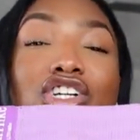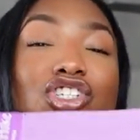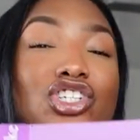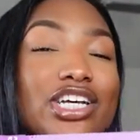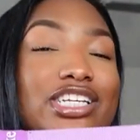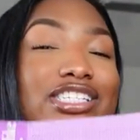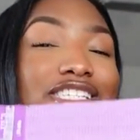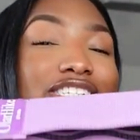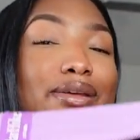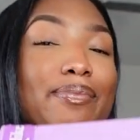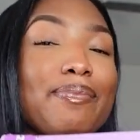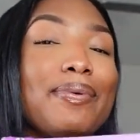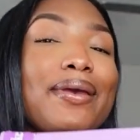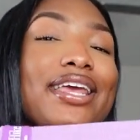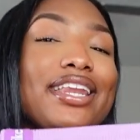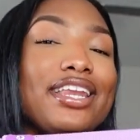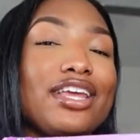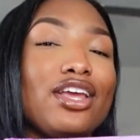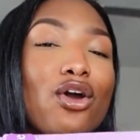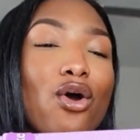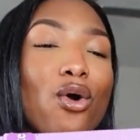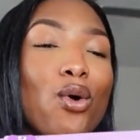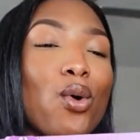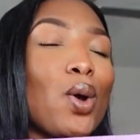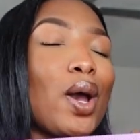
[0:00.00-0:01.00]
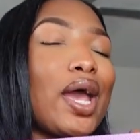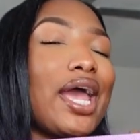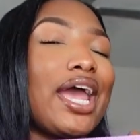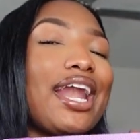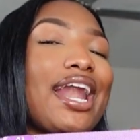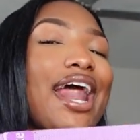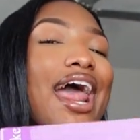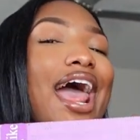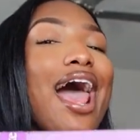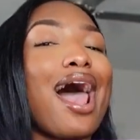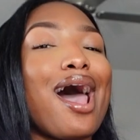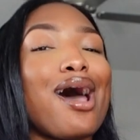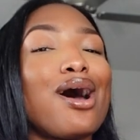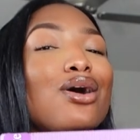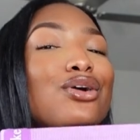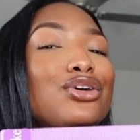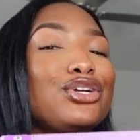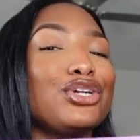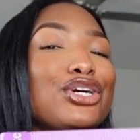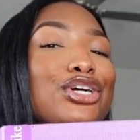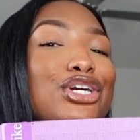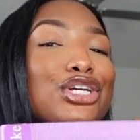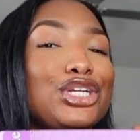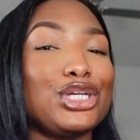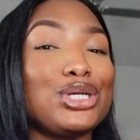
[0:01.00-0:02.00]
just depending on how
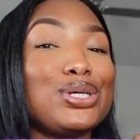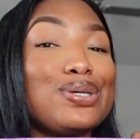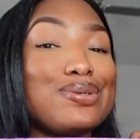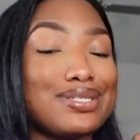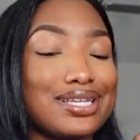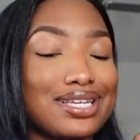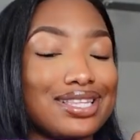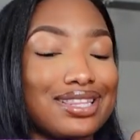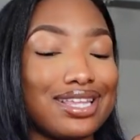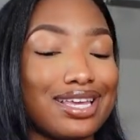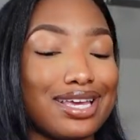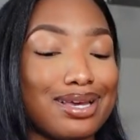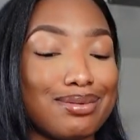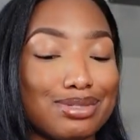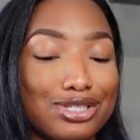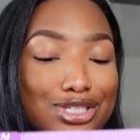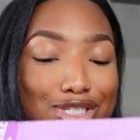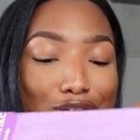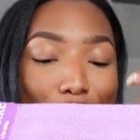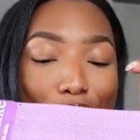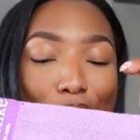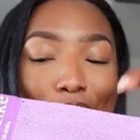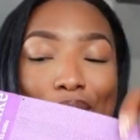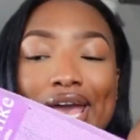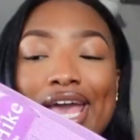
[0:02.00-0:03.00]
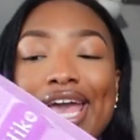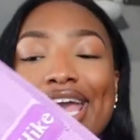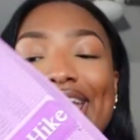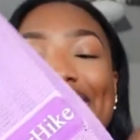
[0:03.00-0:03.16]
you're using them. So